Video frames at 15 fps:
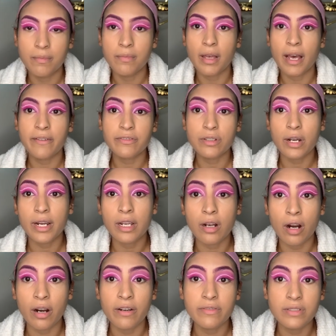After I
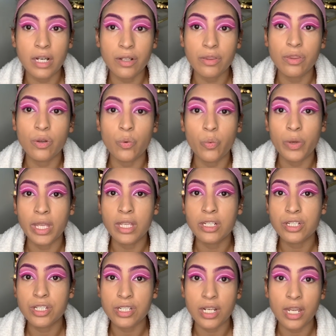carved out the wing
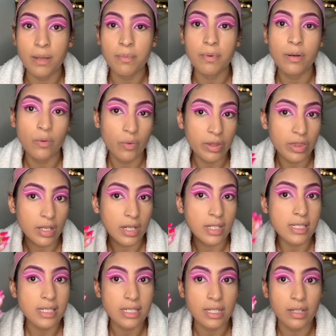shape with the
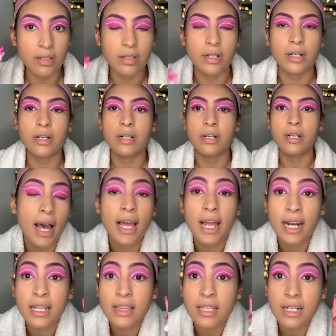concealer, I
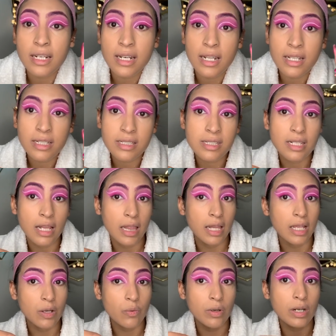added the NYX
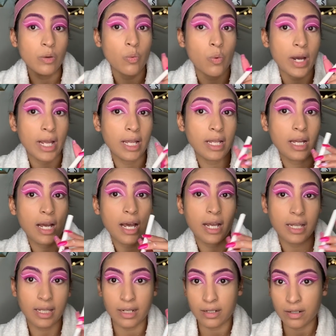liquid white
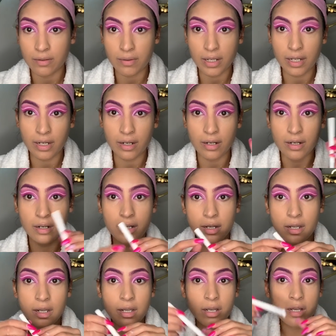eyeliner right here
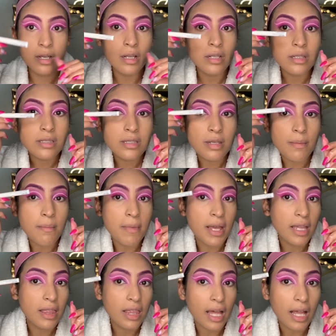to
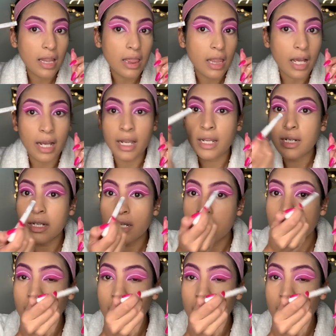make that line.